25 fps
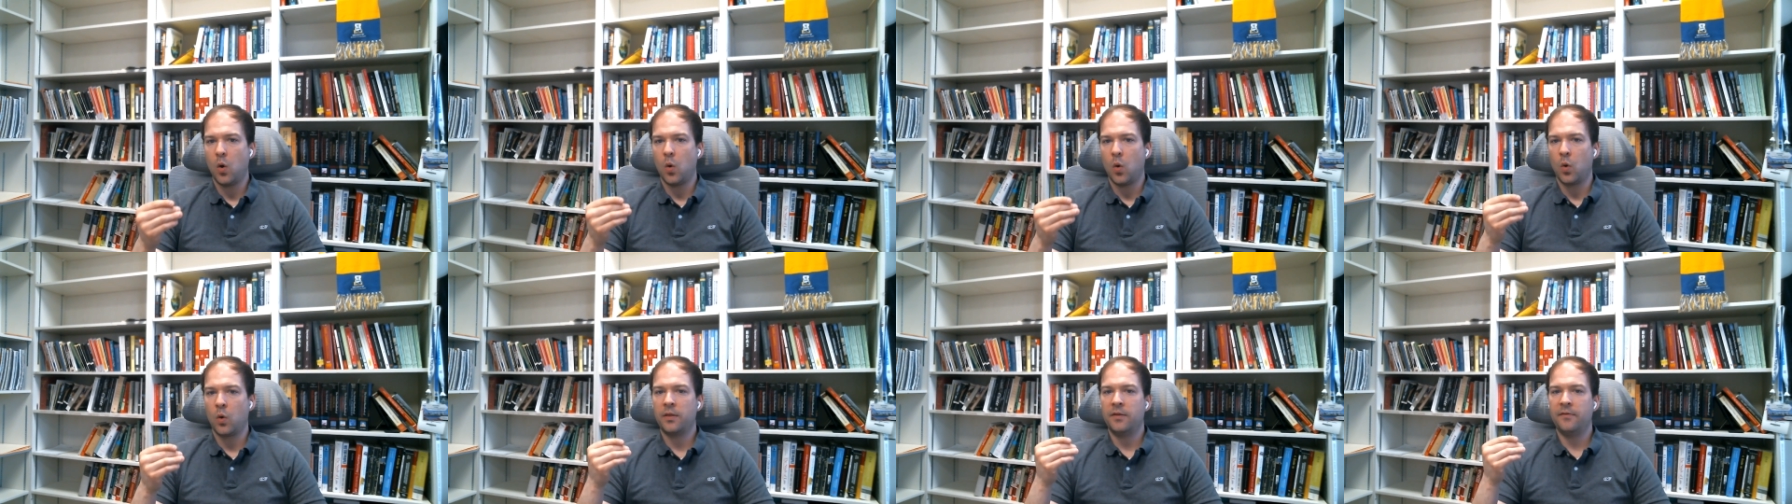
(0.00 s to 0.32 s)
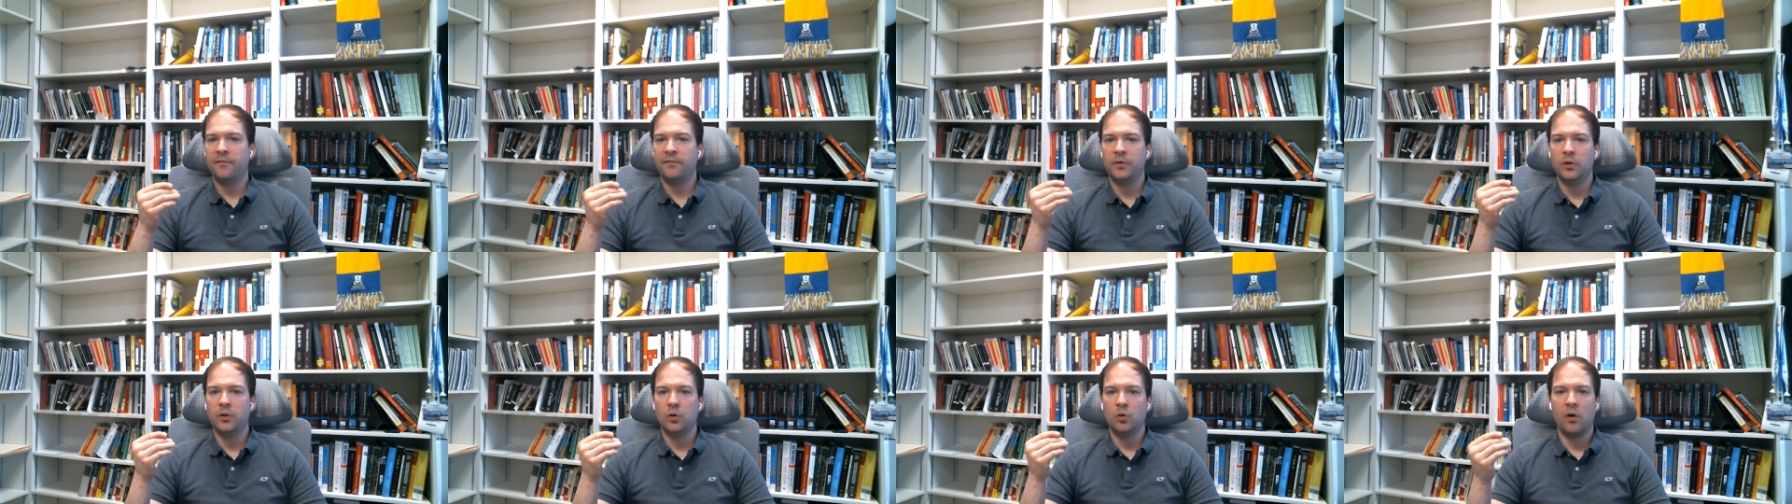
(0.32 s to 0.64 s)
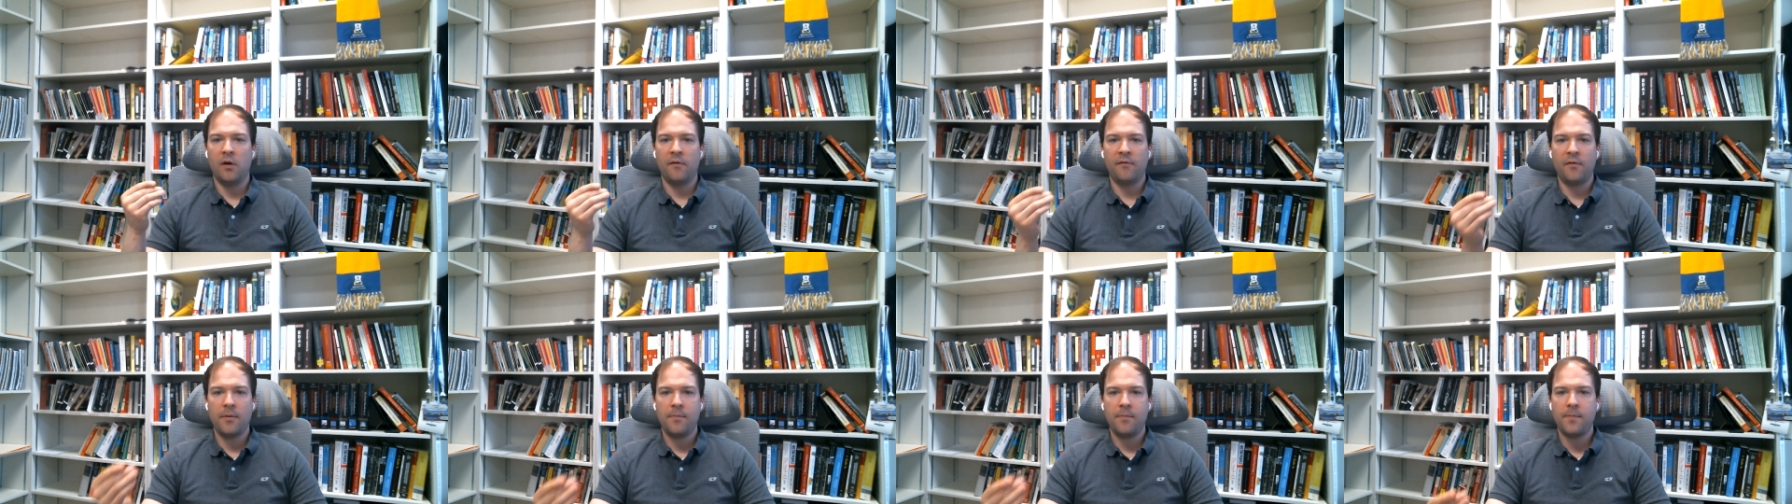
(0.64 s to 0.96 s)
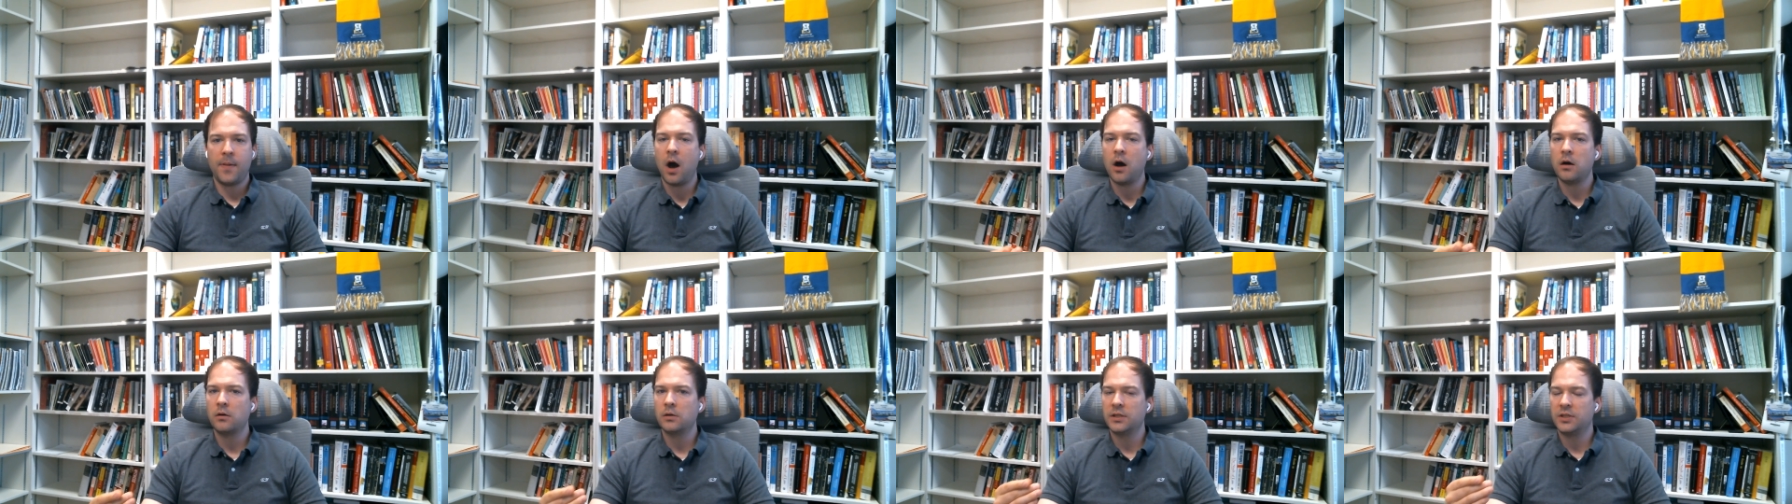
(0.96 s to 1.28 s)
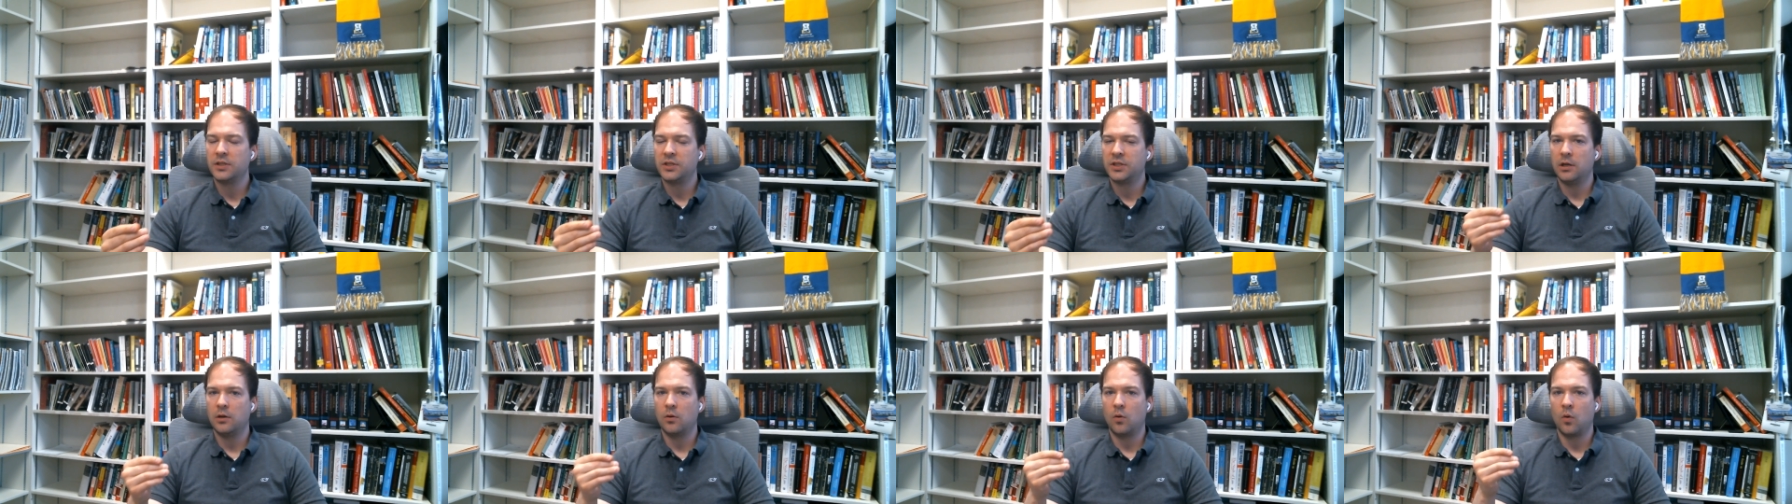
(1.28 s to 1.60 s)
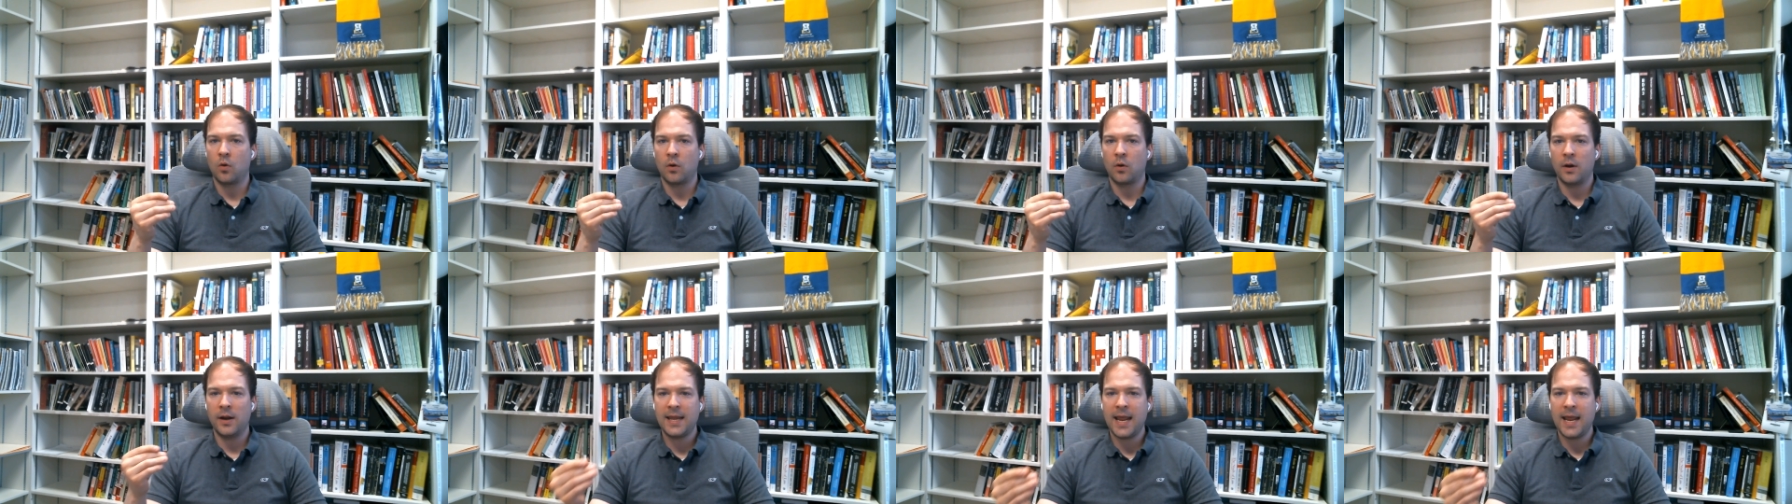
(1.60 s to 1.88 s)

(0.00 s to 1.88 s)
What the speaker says: or the view of a policy or a